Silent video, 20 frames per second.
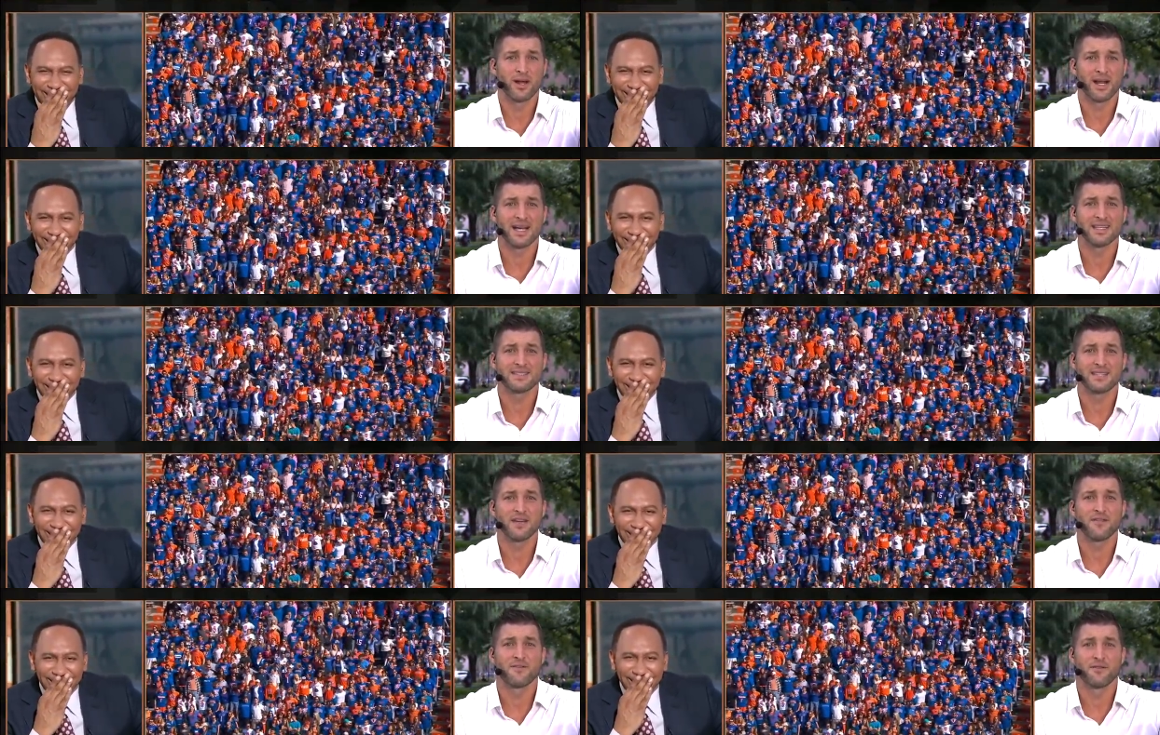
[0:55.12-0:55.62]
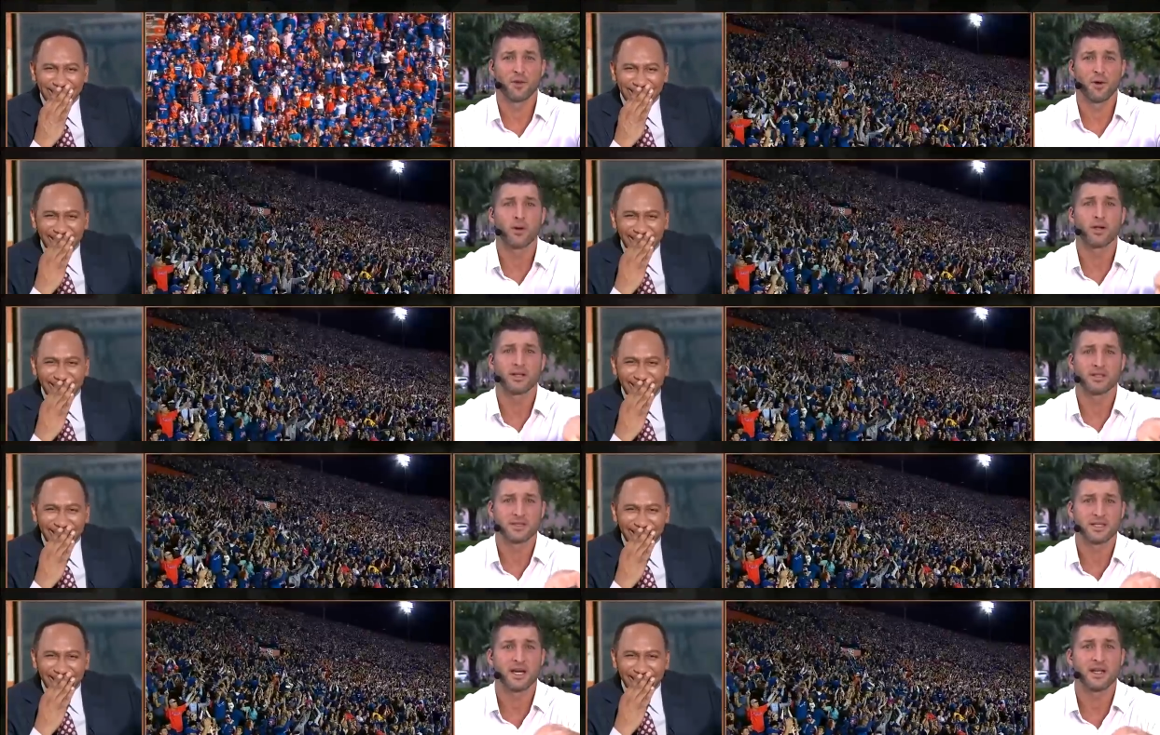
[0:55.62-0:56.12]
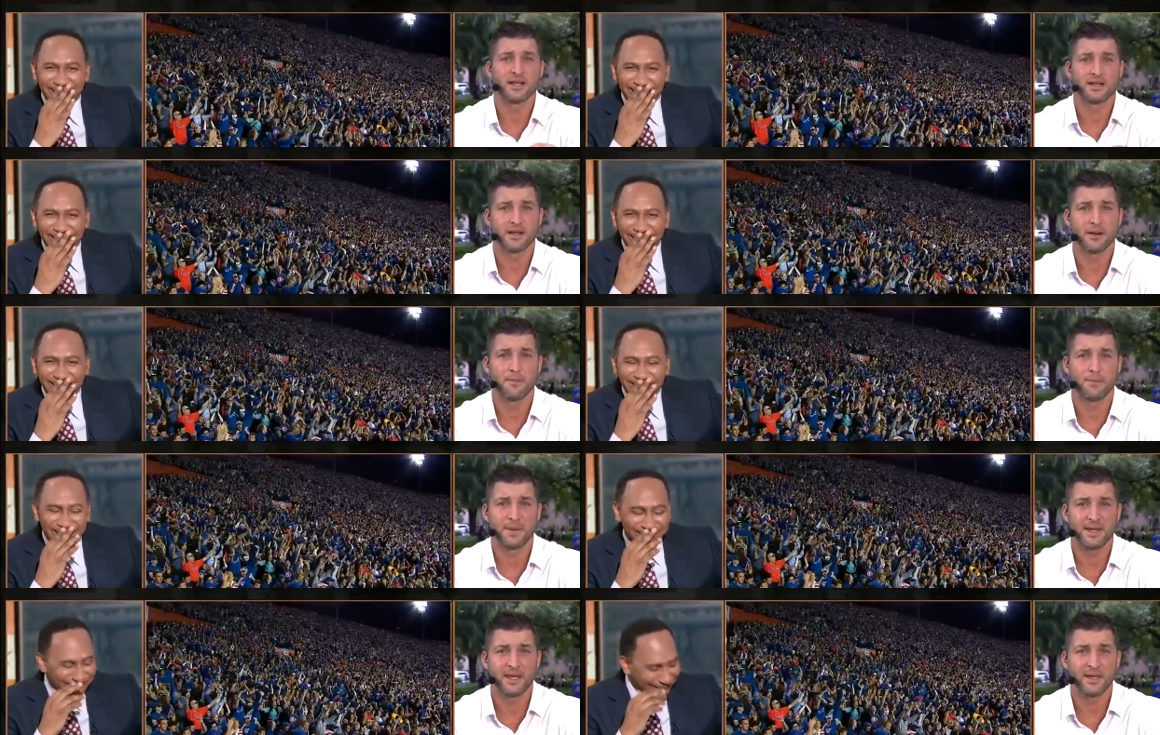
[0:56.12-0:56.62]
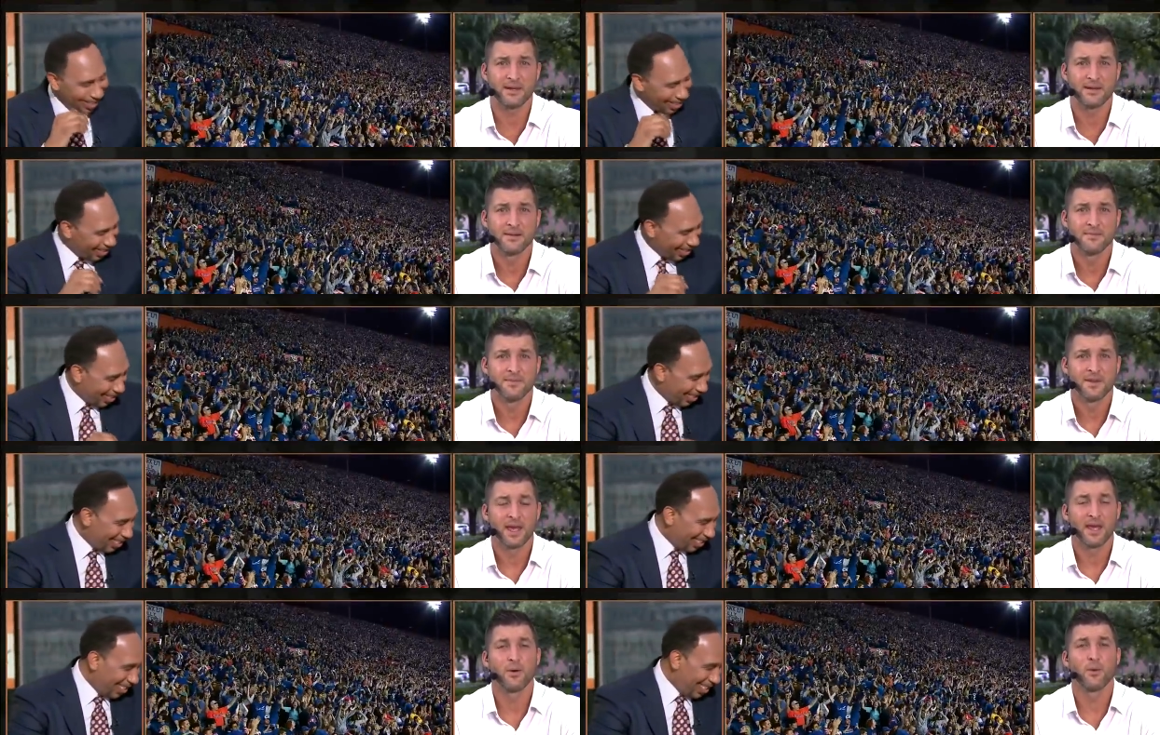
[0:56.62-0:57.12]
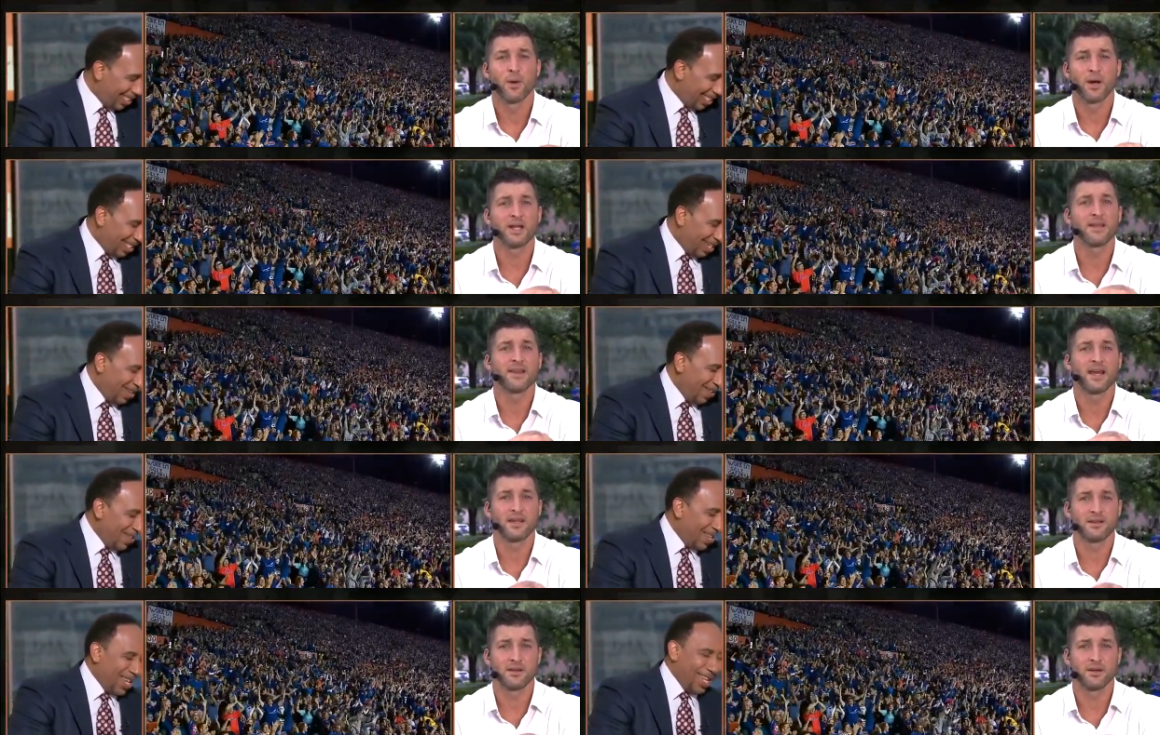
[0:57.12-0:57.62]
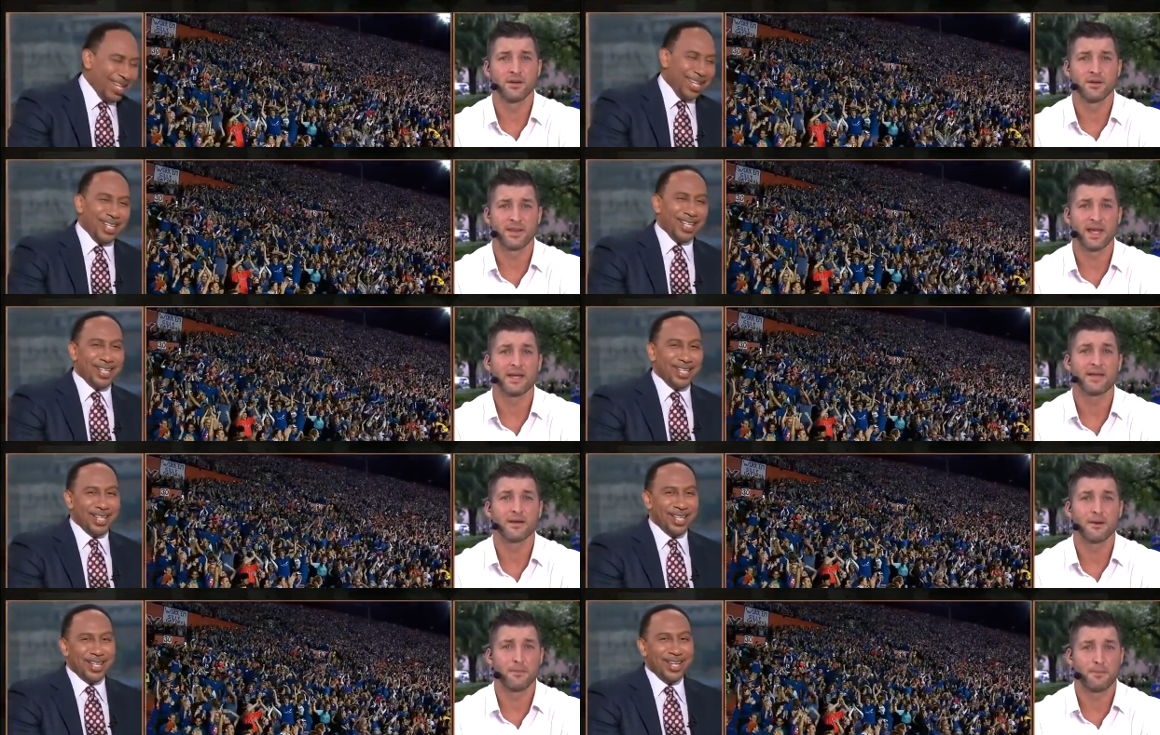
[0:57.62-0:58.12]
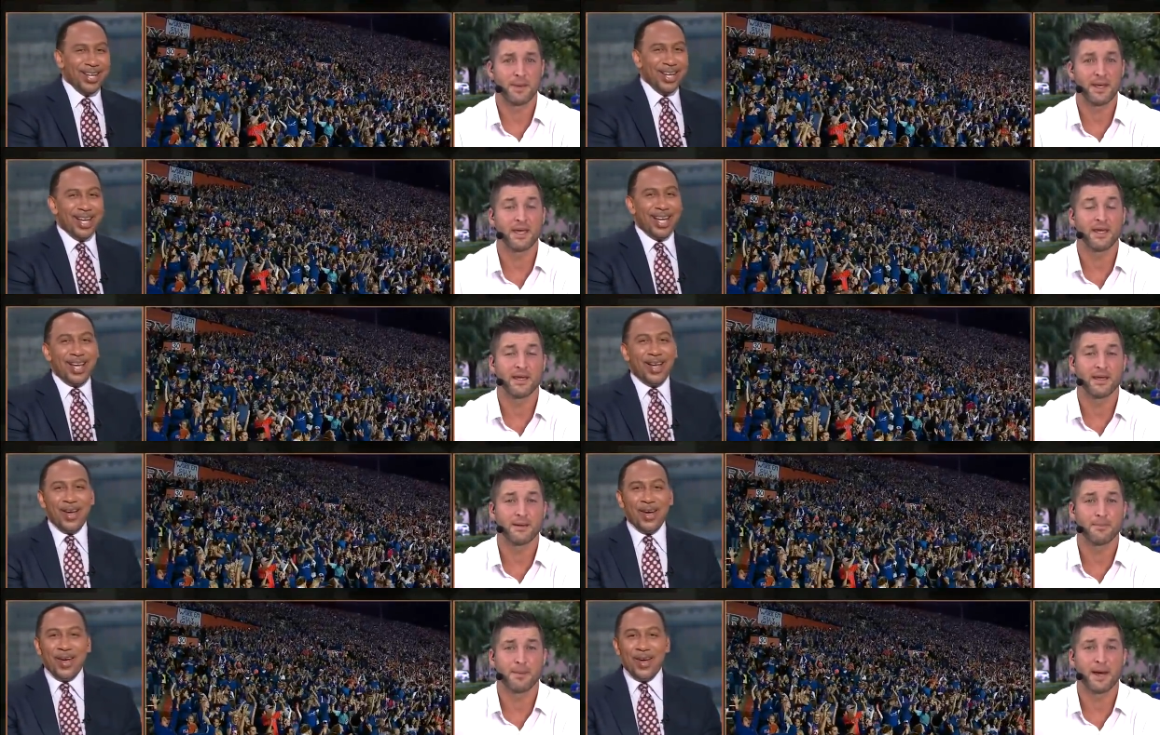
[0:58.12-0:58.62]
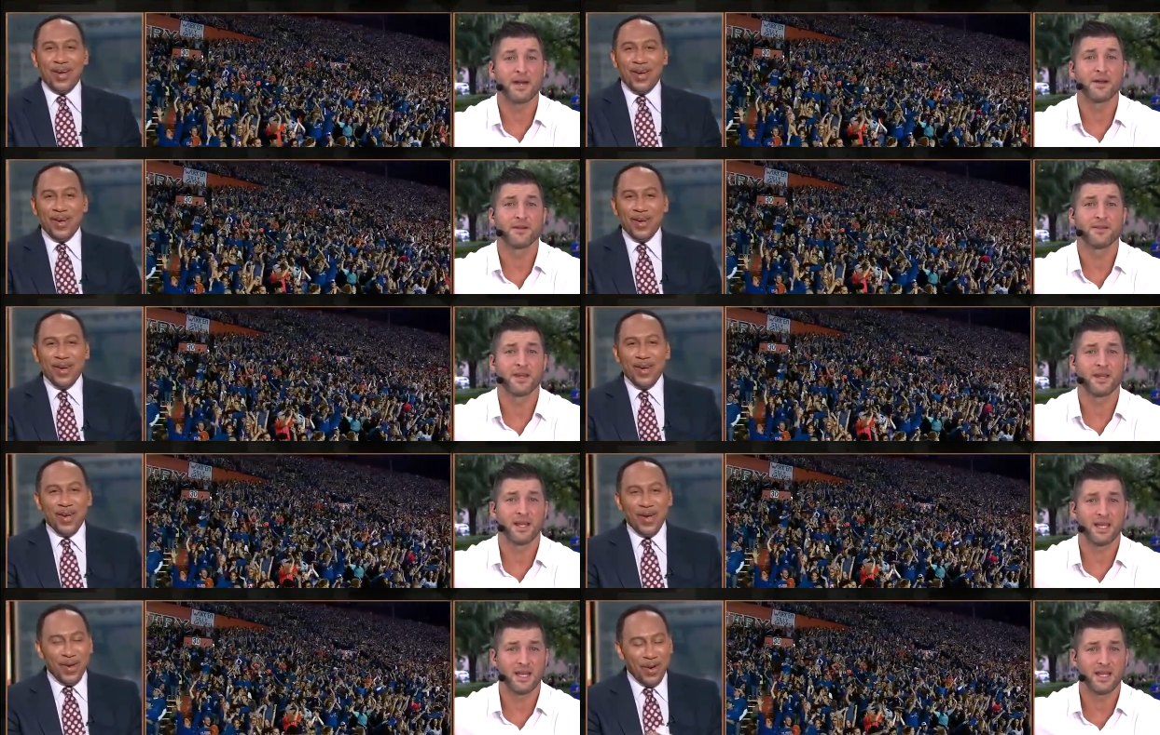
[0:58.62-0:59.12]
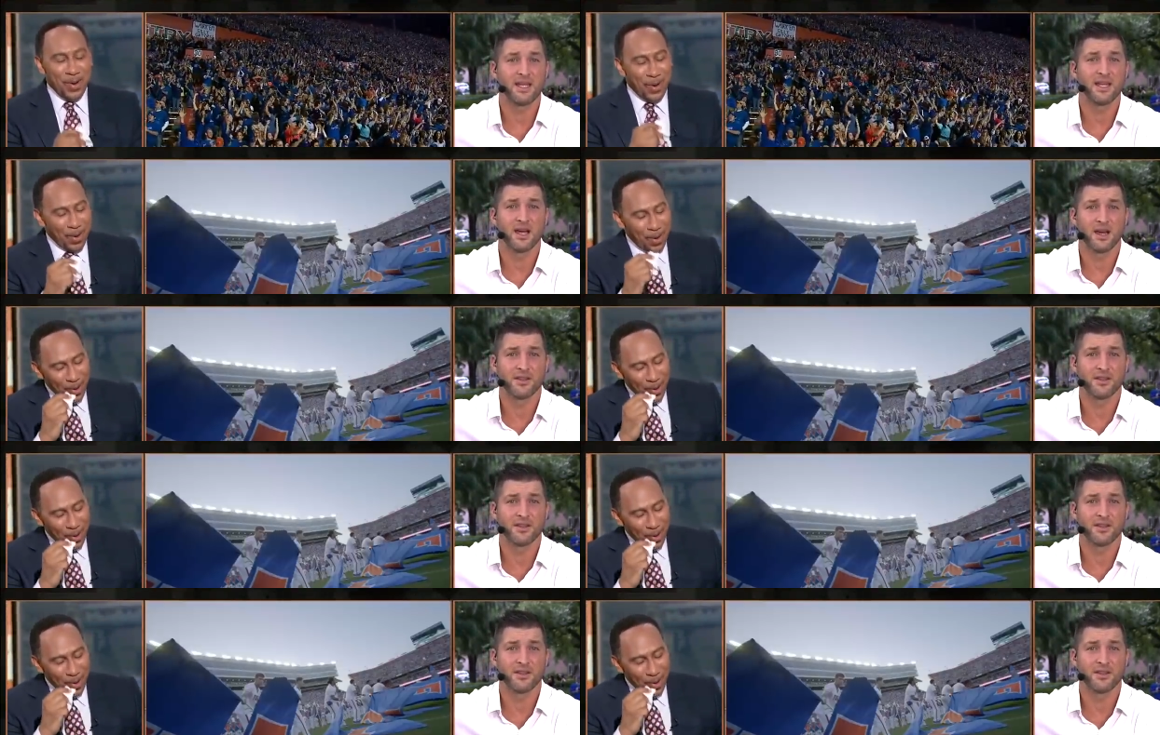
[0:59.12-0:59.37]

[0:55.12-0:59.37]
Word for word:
Speaker 1: when I said Florida is going to compete? And what did they do? They competed better than any